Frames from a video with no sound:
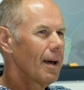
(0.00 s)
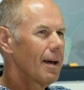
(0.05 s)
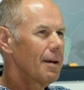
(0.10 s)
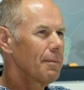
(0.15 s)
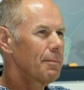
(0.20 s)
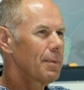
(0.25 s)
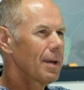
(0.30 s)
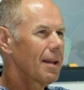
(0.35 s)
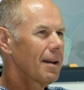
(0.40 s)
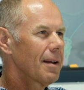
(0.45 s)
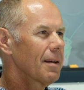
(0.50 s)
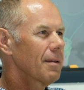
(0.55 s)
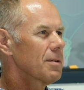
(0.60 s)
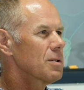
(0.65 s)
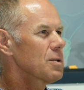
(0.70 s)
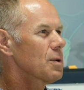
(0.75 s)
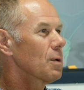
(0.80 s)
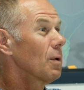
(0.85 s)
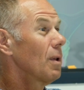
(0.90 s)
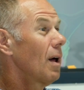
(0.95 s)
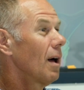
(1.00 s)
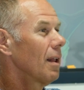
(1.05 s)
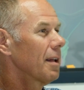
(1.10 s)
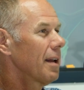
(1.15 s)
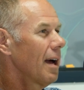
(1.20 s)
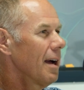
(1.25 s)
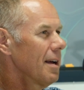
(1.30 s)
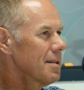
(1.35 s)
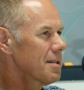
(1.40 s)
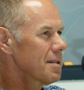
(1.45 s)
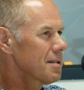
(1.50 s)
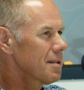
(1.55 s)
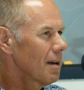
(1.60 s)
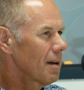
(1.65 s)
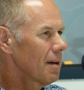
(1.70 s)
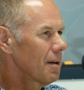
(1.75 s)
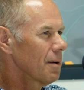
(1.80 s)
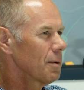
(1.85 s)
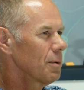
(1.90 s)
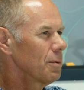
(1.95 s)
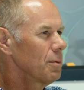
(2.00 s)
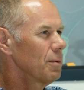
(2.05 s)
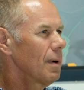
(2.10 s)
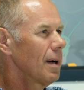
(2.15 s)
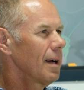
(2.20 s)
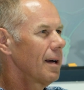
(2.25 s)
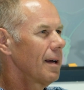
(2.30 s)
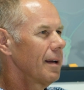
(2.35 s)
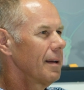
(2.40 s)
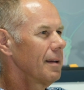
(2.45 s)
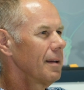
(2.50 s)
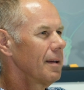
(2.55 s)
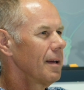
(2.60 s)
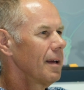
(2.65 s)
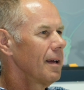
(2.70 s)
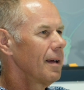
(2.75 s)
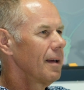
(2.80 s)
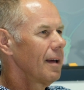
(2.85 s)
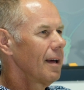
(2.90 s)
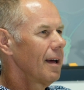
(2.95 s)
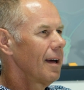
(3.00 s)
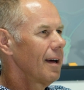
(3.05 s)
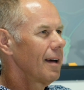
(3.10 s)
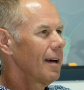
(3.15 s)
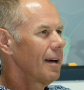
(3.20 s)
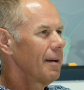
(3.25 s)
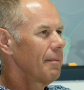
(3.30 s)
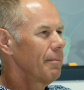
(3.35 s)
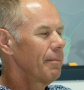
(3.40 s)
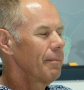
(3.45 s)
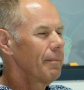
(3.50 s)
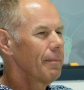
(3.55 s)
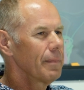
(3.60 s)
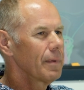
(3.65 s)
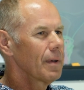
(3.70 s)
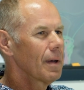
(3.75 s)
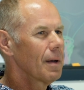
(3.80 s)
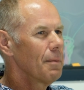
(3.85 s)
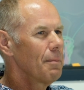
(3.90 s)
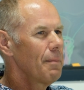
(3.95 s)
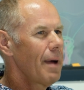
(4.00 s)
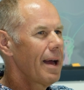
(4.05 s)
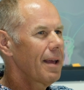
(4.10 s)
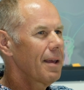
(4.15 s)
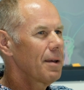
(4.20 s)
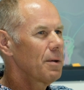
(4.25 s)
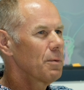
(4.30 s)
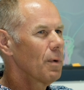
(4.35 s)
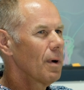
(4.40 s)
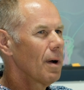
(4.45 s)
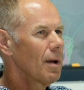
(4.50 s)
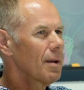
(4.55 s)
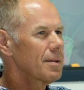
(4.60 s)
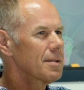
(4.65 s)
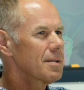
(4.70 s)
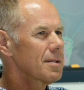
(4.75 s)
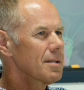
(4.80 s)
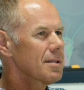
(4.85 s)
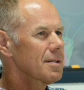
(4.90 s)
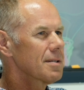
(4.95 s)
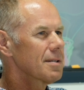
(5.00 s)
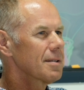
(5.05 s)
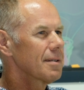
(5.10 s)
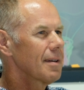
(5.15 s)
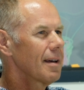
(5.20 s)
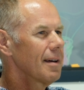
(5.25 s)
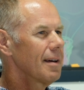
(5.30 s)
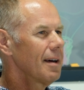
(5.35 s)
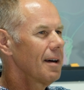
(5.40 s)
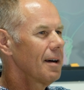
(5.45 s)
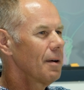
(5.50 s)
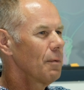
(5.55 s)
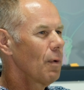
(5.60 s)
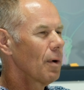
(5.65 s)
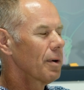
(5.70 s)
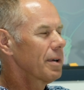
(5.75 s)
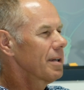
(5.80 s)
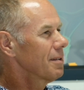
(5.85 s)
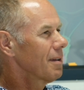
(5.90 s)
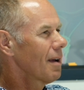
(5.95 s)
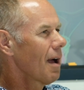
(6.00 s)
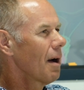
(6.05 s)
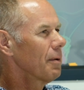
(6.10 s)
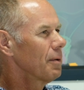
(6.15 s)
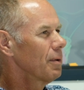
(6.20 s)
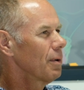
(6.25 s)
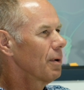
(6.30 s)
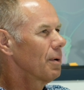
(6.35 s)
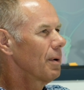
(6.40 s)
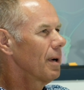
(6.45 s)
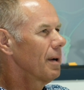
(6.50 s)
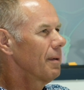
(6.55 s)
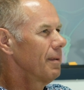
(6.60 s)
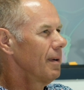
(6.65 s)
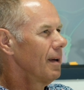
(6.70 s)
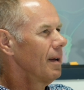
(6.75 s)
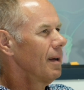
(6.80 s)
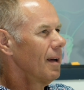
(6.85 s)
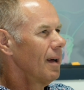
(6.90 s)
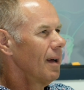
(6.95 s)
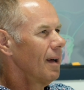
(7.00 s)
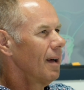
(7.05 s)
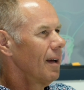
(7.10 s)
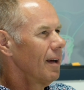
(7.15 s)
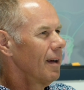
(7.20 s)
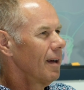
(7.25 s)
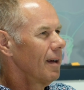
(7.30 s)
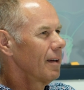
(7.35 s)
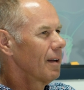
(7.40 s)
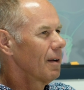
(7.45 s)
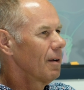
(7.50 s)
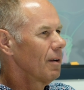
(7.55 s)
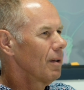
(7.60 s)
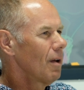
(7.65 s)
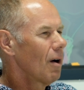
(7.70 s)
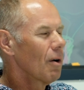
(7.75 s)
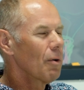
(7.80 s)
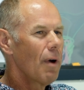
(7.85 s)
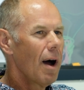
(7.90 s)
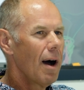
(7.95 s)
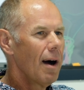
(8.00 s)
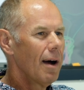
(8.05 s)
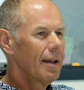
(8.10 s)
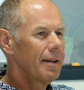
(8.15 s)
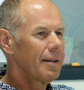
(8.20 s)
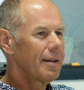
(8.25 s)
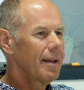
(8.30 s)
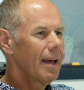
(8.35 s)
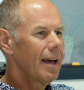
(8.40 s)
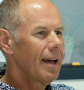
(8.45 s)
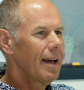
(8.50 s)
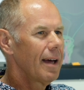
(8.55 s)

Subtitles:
beginning of the school holidays. So Mackie was wanting to go and do a long ride.